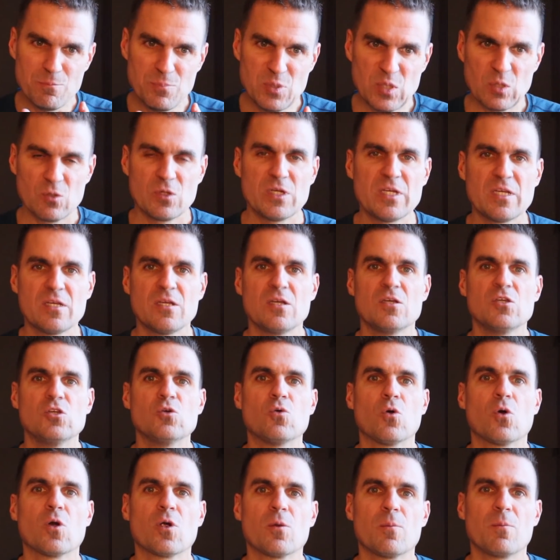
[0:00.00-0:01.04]
building
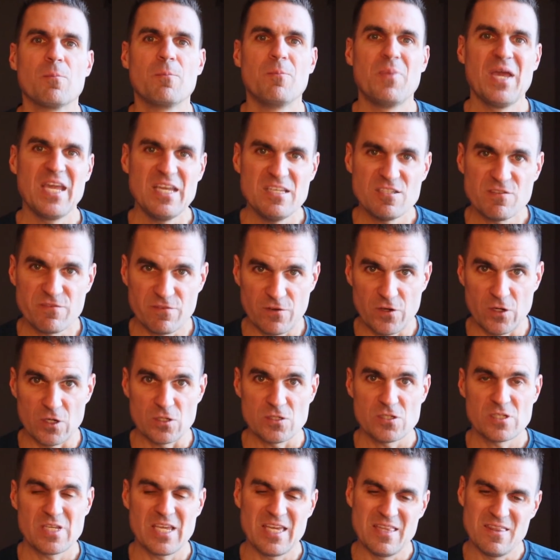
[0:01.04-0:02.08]
your base
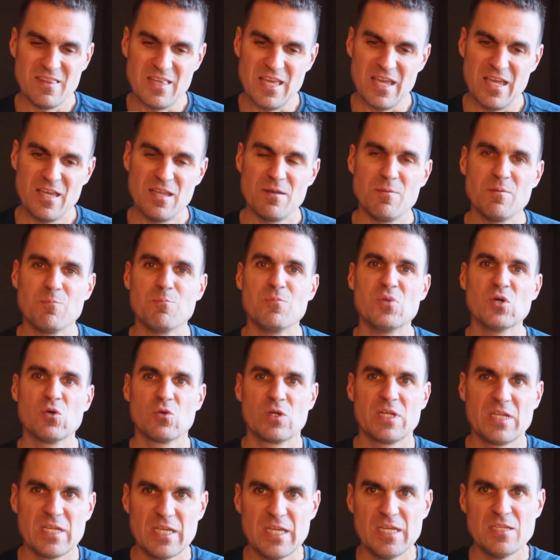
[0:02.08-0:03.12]
first and then
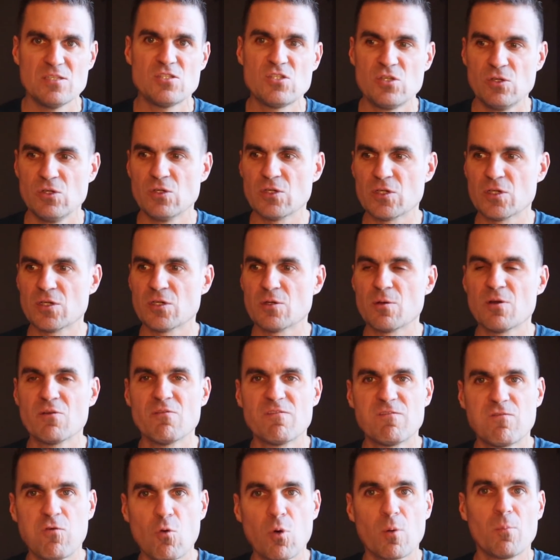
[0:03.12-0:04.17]
building into your
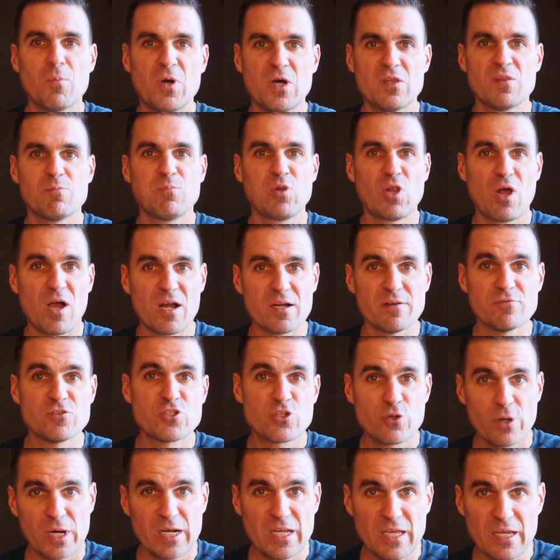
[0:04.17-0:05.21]
4-month block of
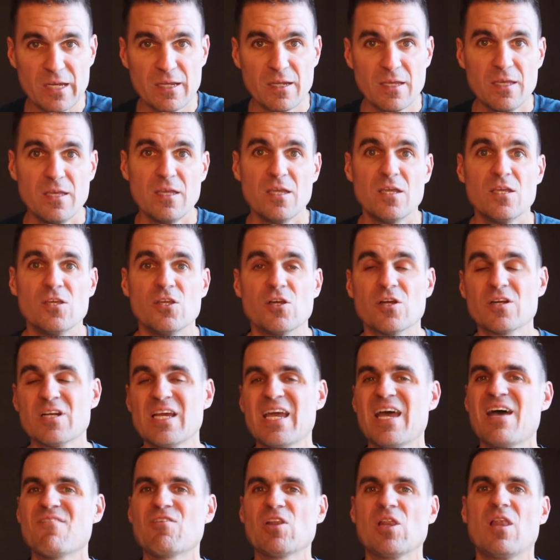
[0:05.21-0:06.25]
training, you're going
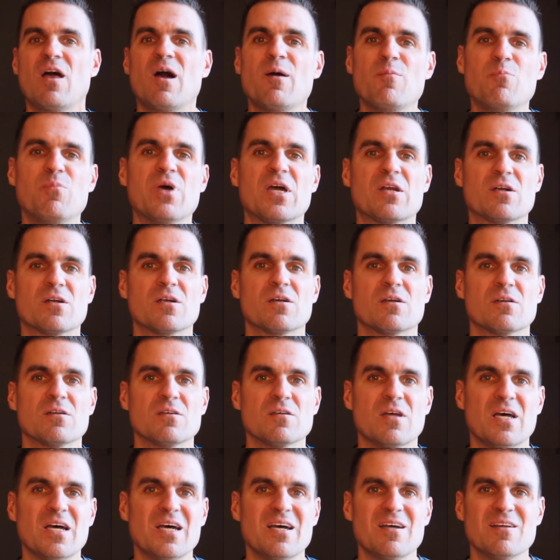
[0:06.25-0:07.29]
to have a lot better
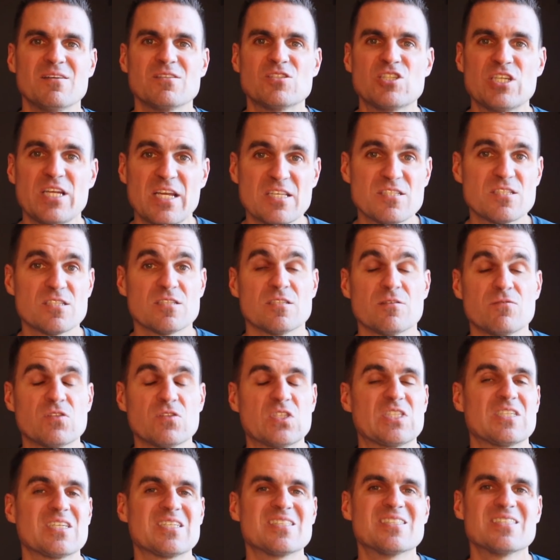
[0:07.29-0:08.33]
chances of
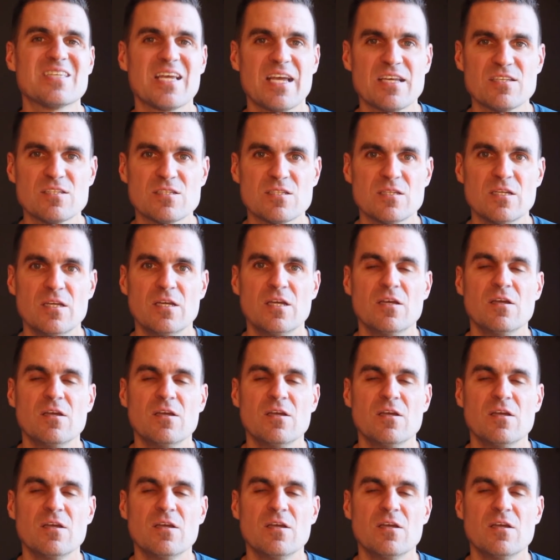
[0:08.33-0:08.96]
success